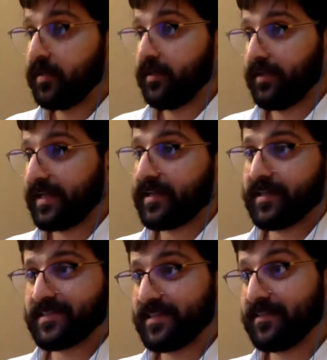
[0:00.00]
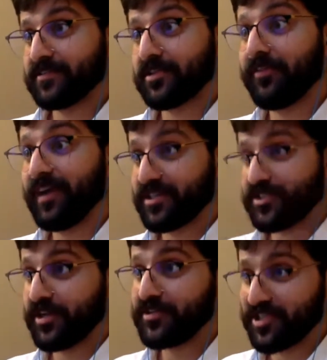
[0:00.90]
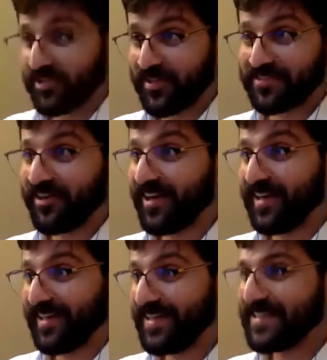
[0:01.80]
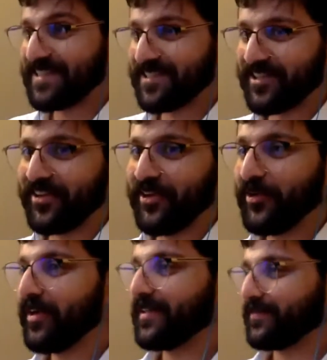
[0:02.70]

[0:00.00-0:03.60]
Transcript: like as in the stuff I showed you is really easy to do,